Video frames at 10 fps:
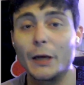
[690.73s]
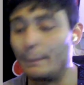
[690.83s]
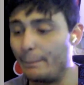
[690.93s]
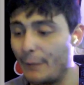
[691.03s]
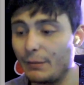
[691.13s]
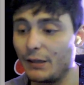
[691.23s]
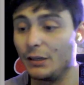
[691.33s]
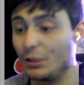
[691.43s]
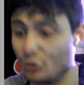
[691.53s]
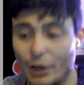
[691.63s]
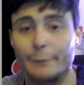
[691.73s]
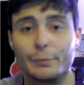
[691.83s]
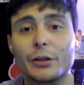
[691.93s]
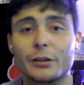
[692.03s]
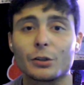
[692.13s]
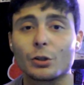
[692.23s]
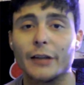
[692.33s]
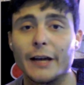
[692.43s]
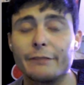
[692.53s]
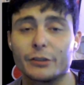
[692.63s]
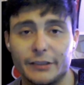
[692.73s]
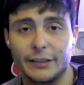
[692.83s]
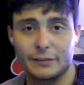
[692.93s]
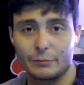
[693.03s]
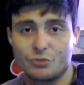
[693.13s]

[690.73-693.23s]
maybe try to put in a little effort to get them